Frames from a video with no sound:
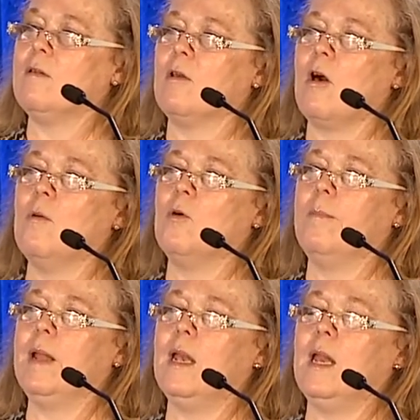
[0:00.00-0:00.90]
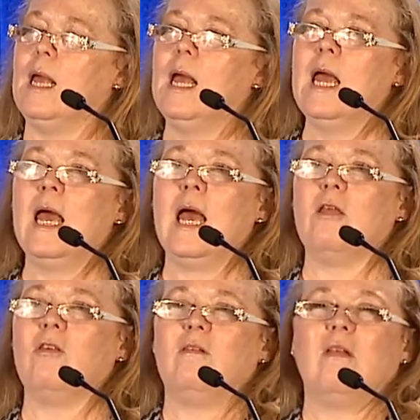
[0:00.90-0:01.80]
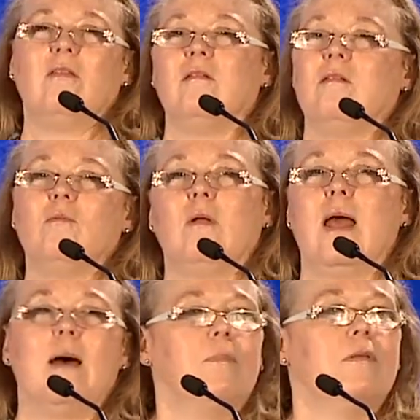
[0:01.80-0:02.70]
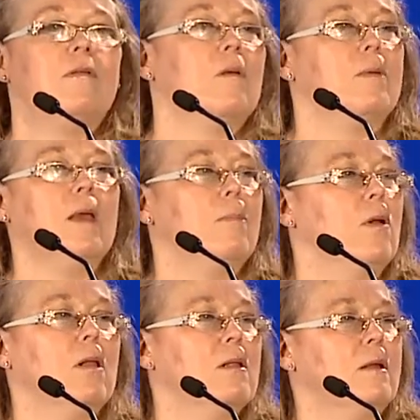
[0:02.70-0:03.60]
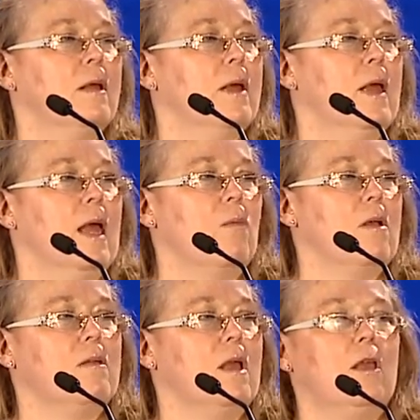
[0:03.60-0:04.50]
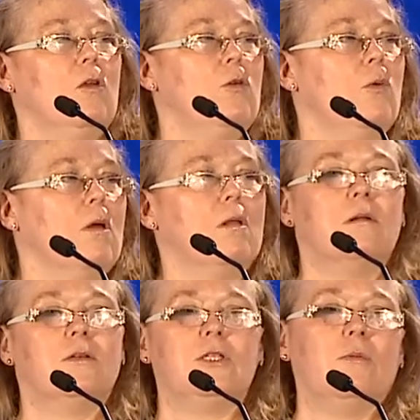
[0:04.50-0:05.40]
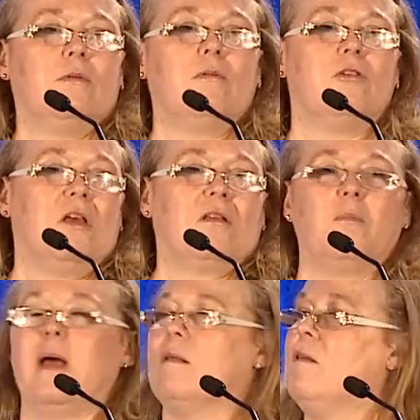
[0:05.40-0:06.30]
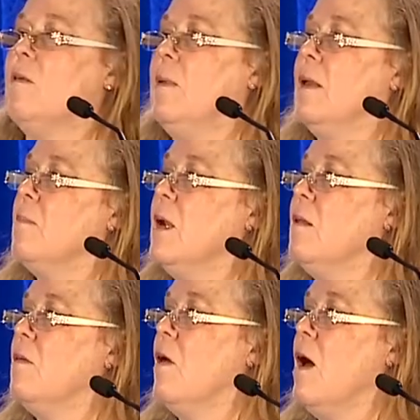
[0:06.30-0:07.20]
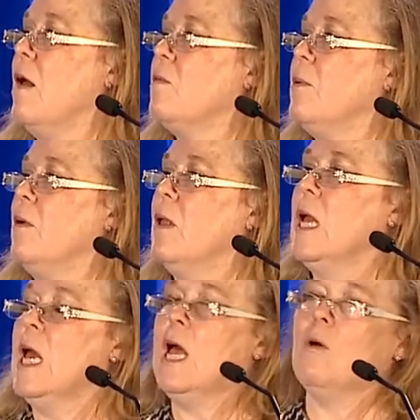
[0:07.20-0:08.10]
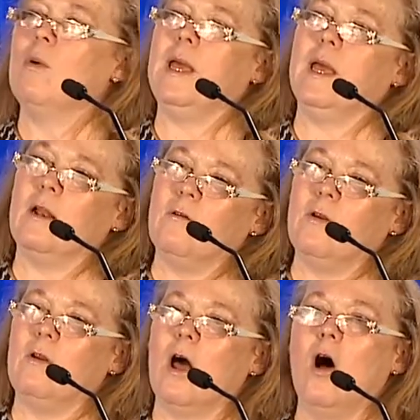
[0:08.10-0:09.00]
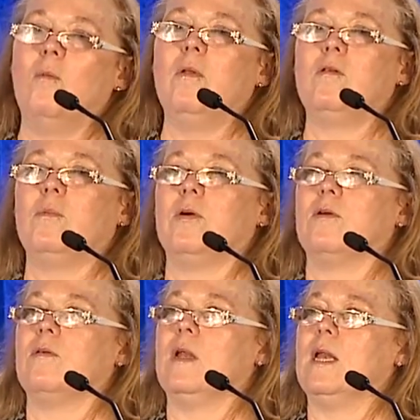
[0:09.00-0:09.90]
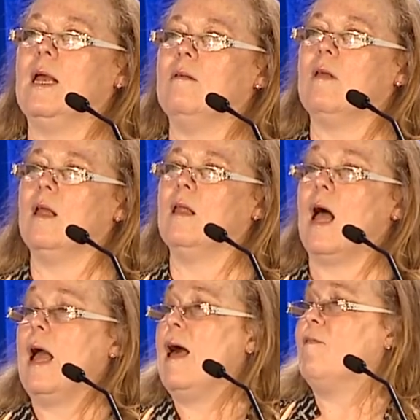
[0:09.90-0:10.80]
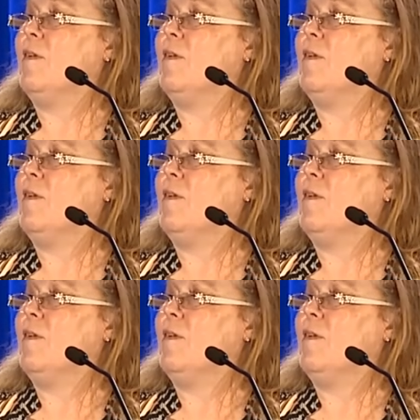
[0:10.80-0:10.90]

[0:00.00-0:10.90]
as a comorbidity, and she said, this is what happens to people. It wasn't unusual. She expected to be admitted to the hospital. We interviewed a homeless person, and he said, I have a